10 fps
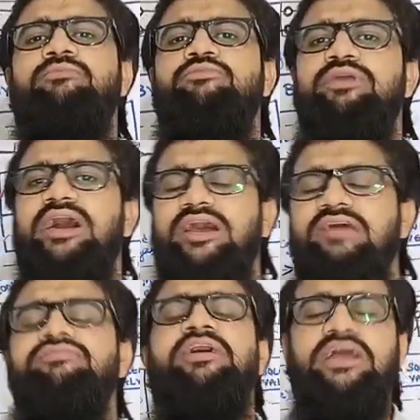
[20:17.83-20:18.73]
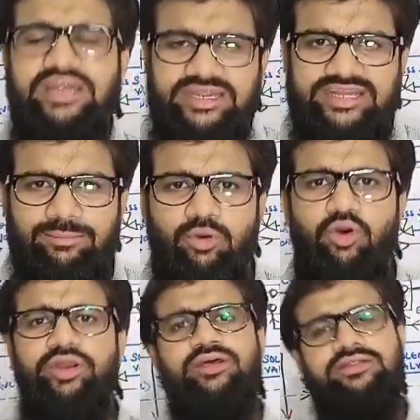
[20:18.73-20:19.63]
pump VRF heating
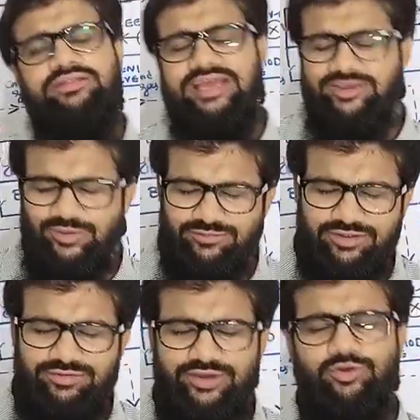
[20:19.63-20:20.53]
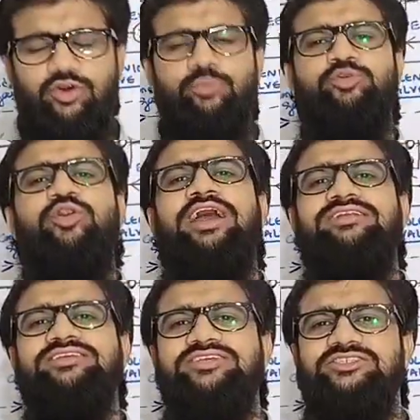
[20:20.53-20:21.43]
mode. Thank you everyone. Hope you
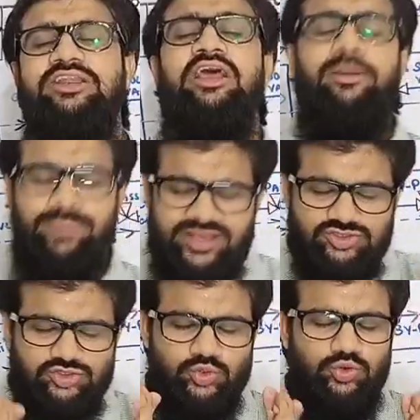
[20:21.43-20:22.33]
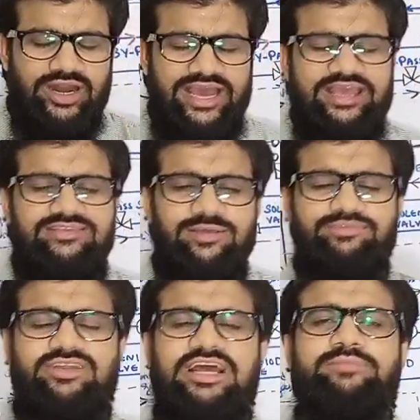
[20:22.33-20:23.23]
like this session. Please do like,
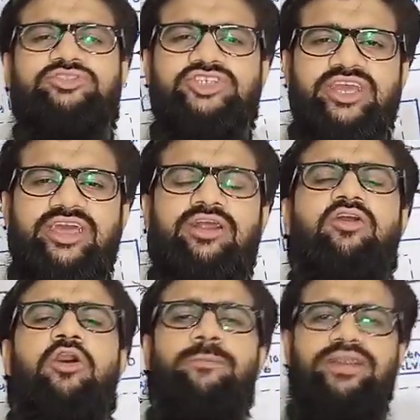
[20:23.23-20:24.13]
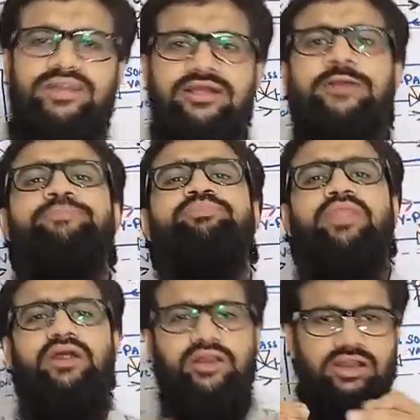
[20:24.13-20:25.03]
subscribe, share, comment
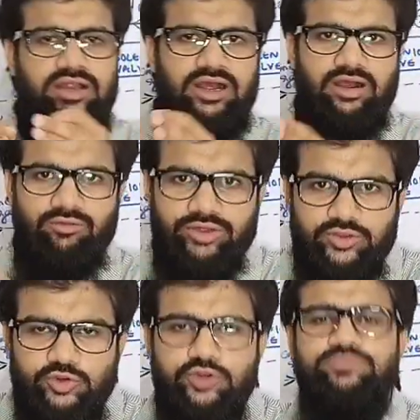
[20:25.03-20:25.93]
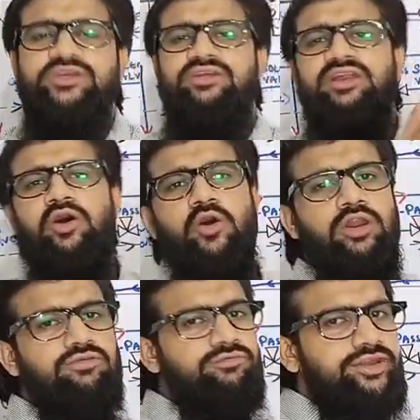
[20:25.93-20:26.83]
our YouTube channel,
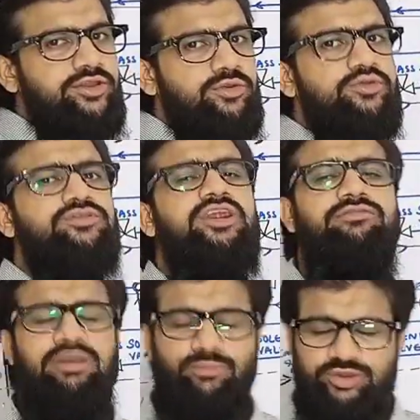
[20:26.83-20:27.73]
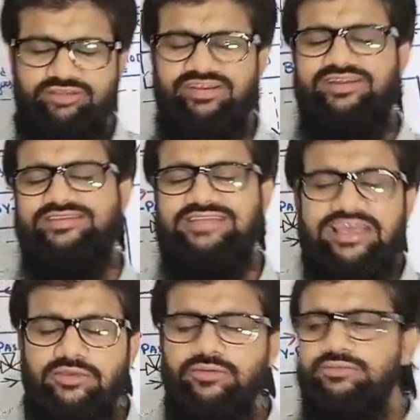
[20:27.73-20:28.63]
all our videos. It will motivate us. Thank